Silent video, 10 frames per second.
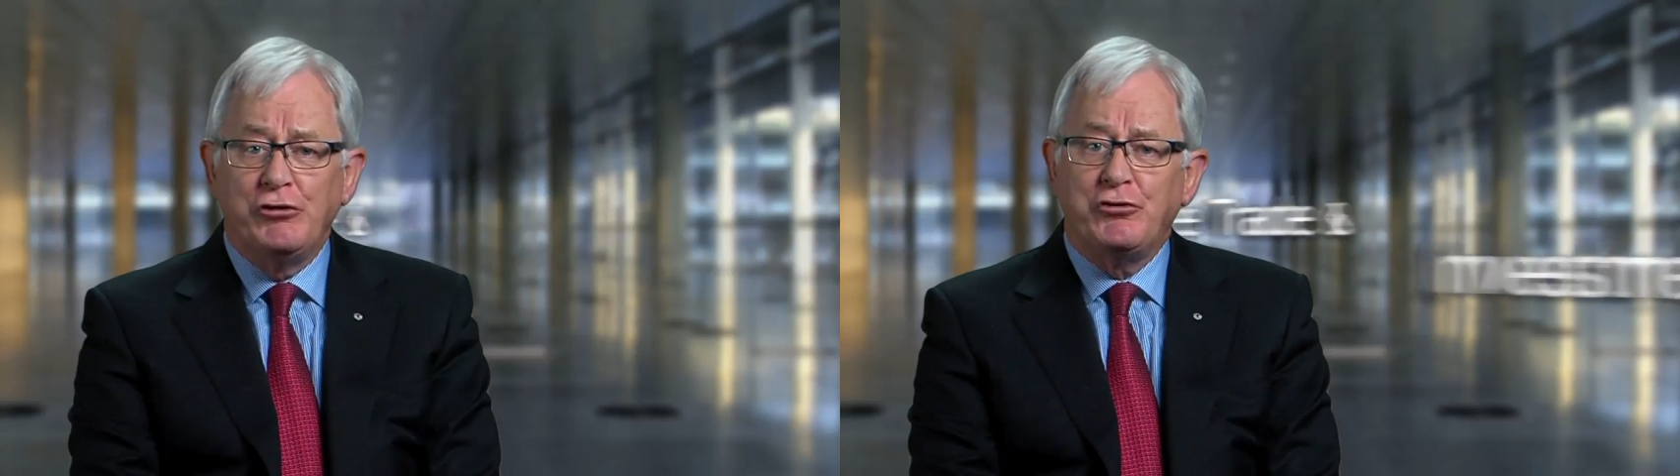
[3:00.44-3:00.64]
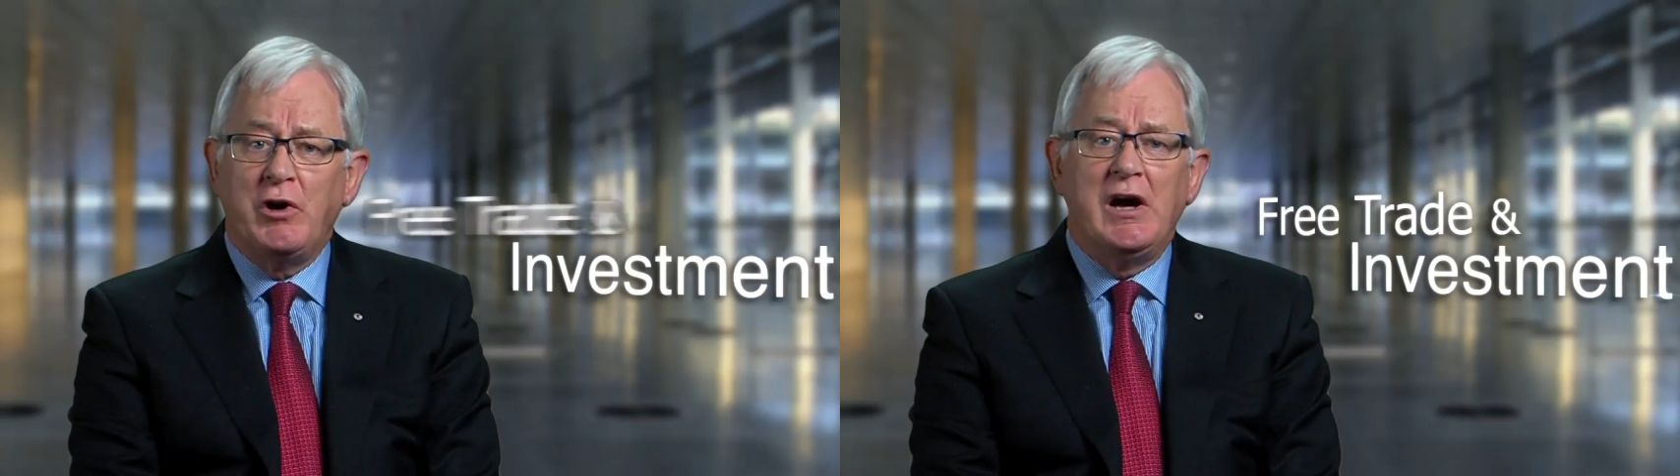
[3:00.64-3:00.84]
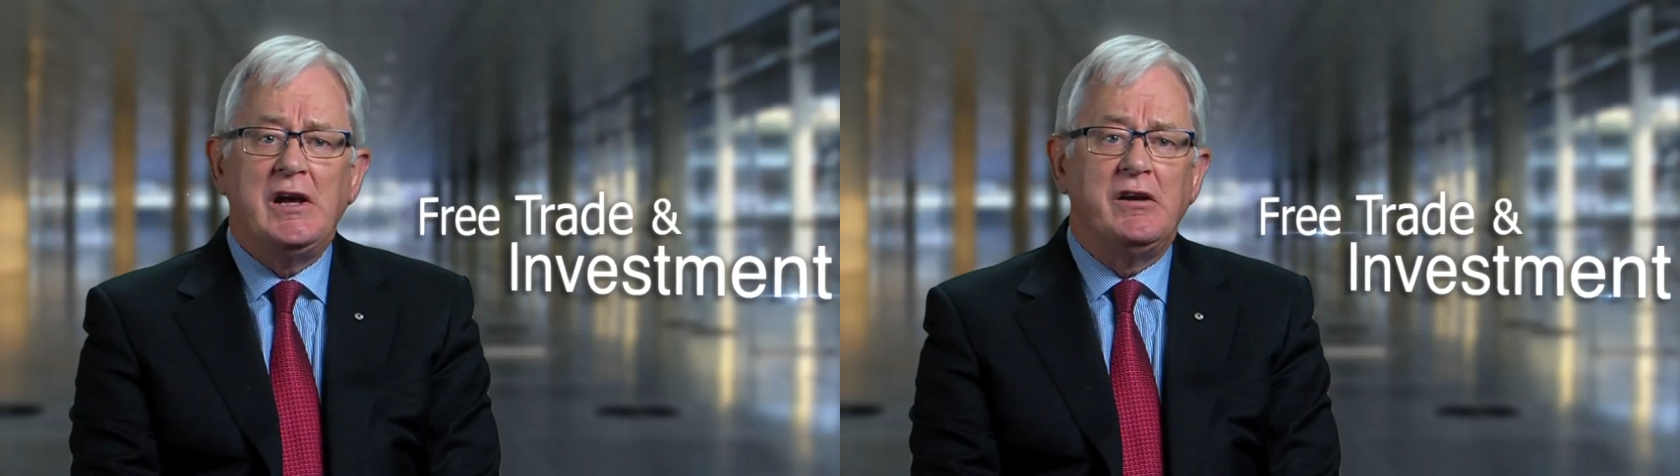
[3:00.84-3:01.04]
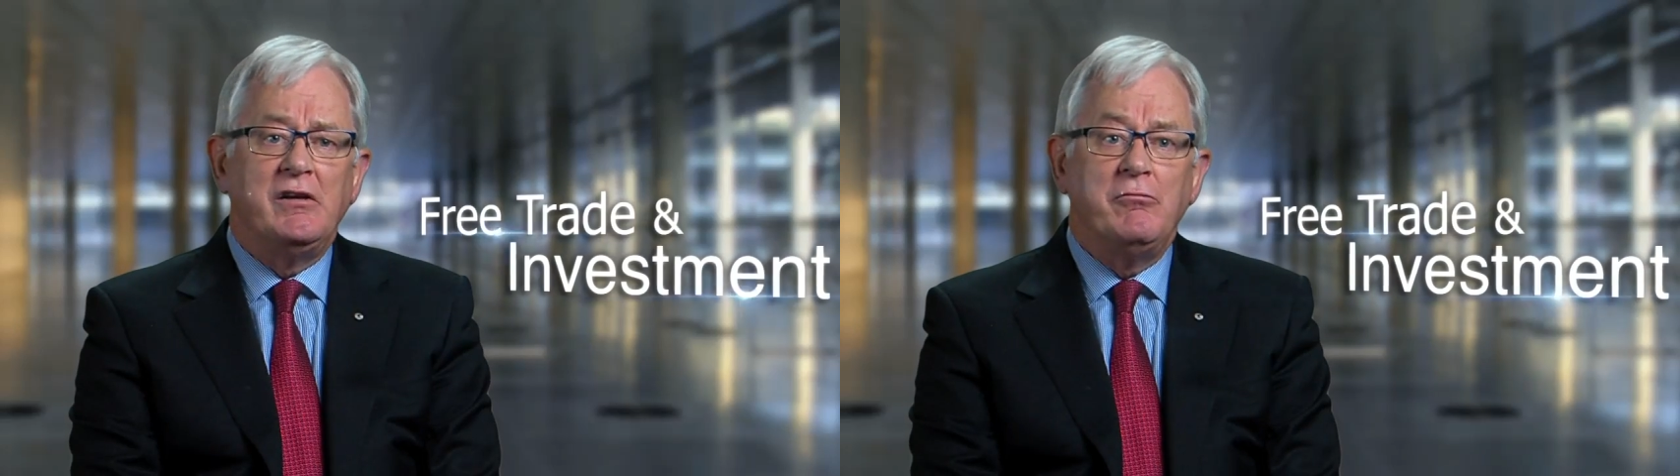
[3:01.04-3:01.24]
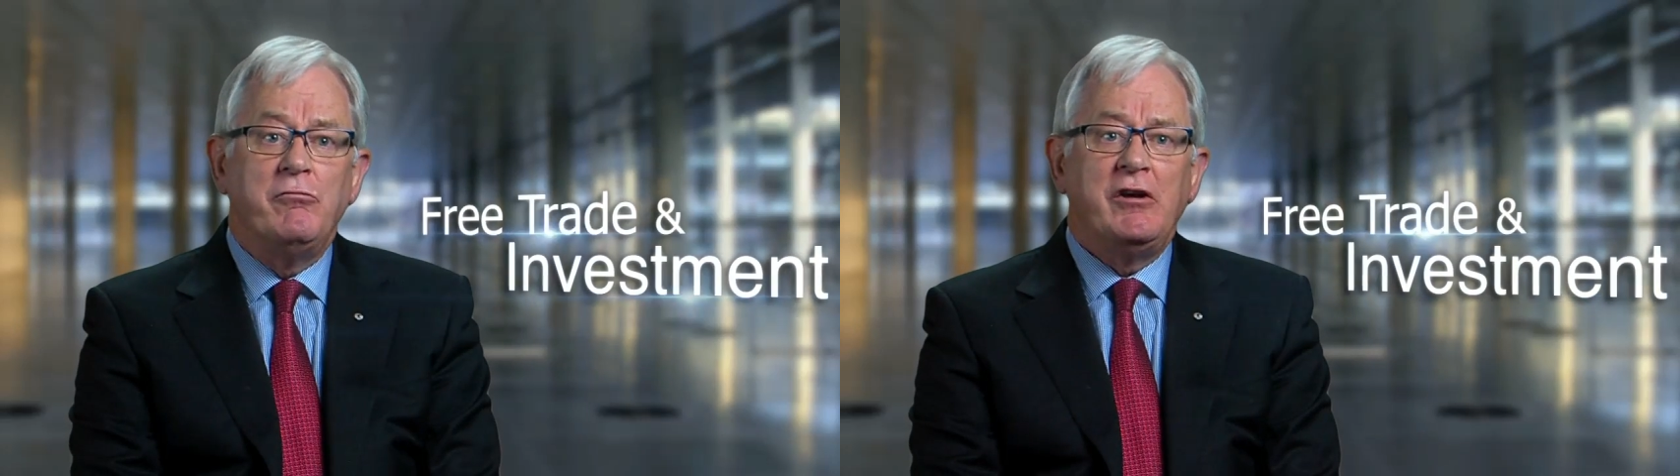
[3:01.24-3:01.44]
trade
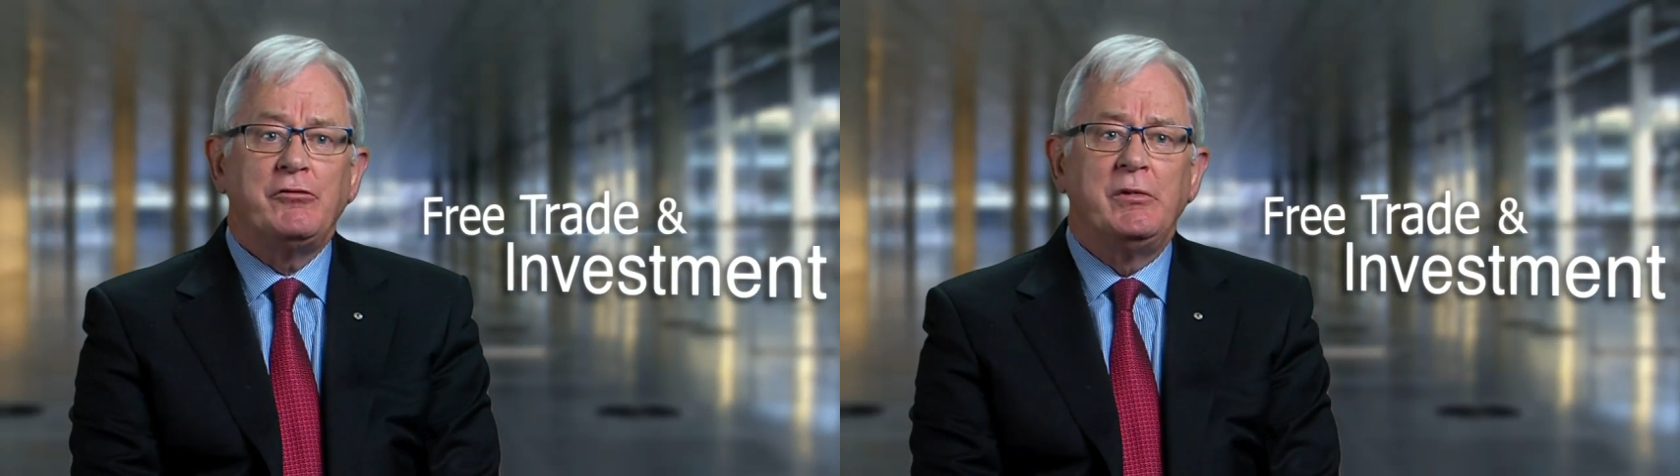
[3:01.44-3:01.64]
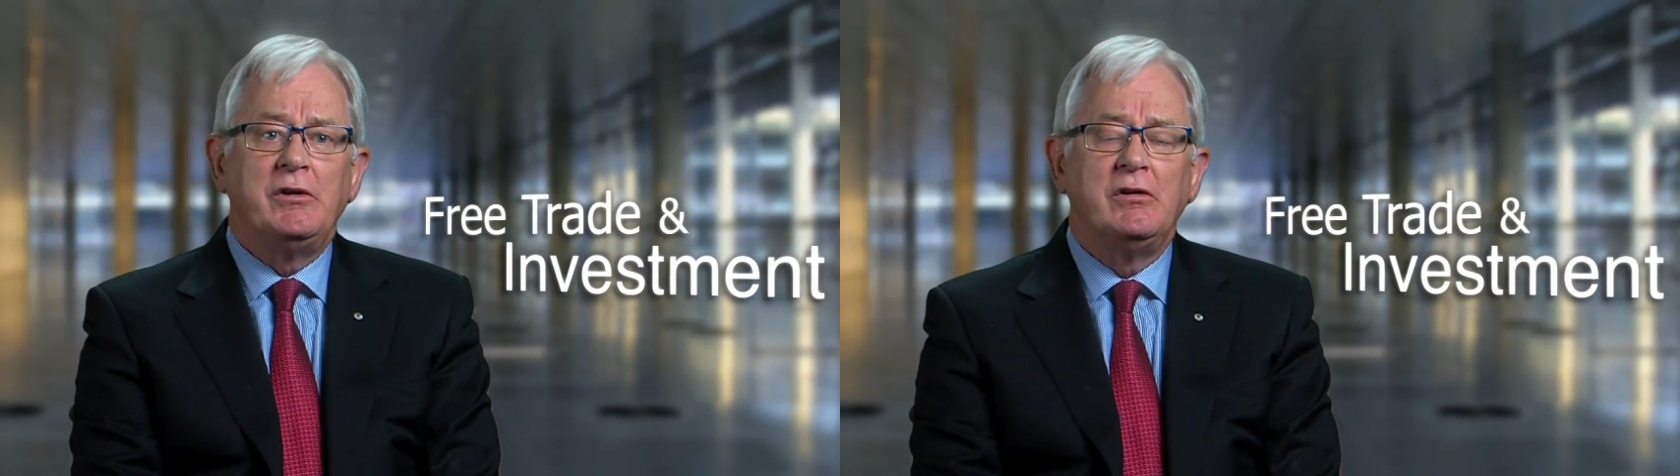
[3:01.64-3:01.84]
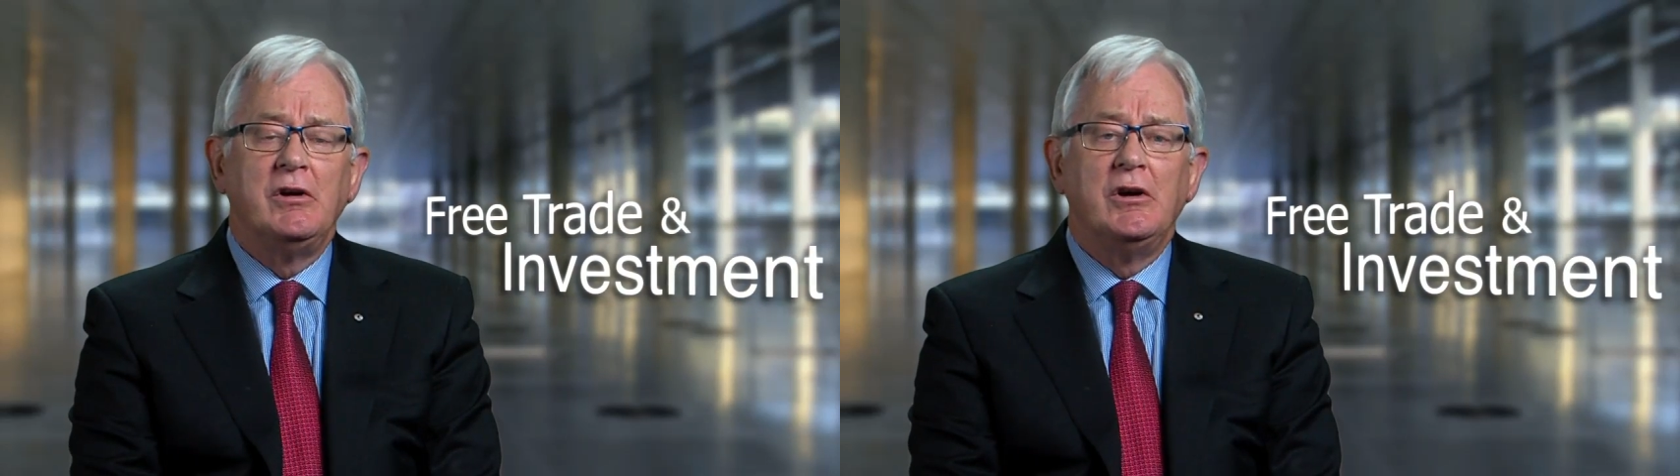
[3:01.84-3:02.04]
and investment